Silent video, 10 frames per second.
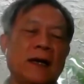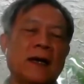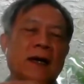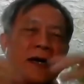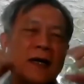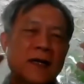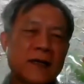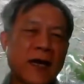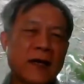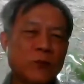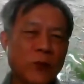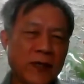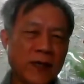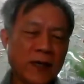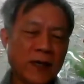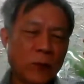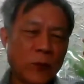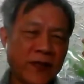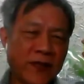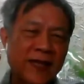And
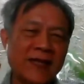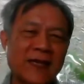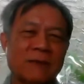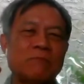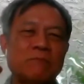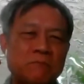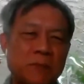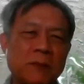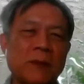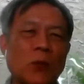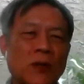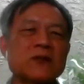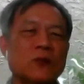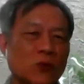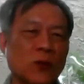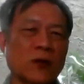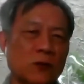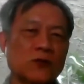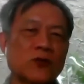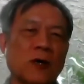we think that people wants to do a
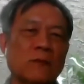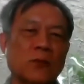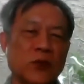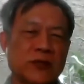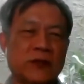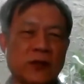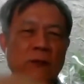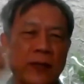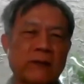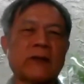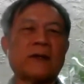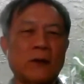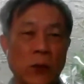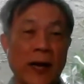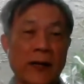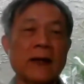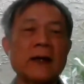good job, which is your McGregor why,